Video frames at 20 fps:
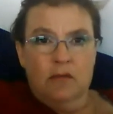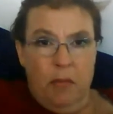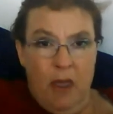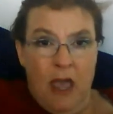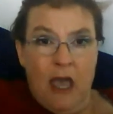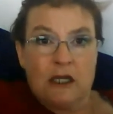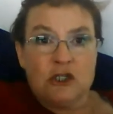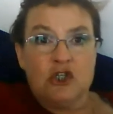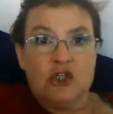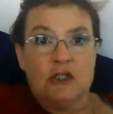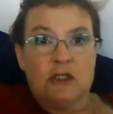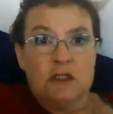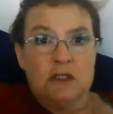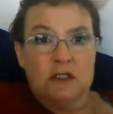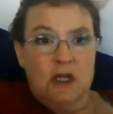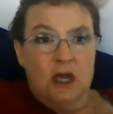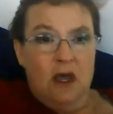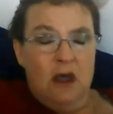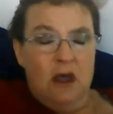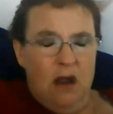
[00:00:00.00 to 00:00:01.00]

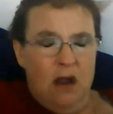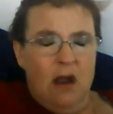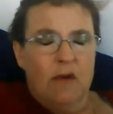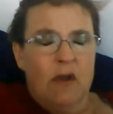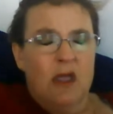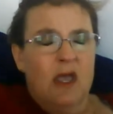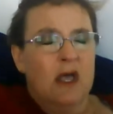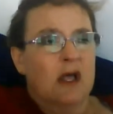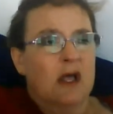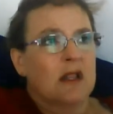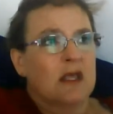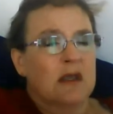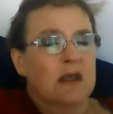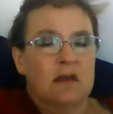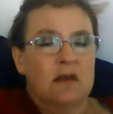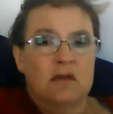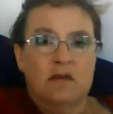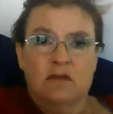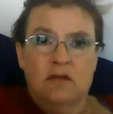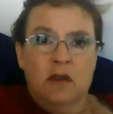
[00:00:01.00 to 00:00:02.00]
passions, Ariel,
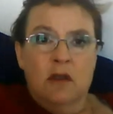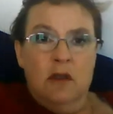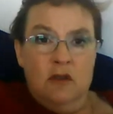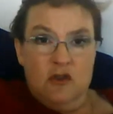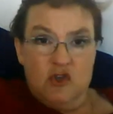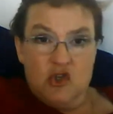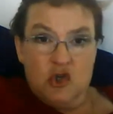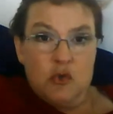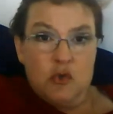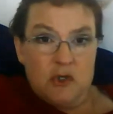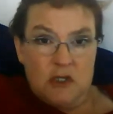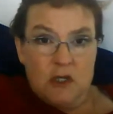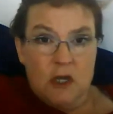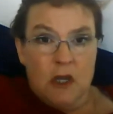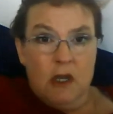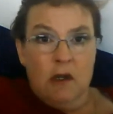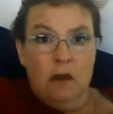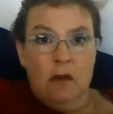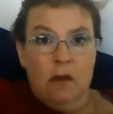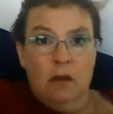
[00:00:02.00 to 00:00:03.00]
is
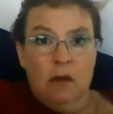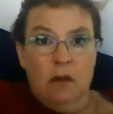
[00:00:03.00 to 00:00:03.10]
suicide,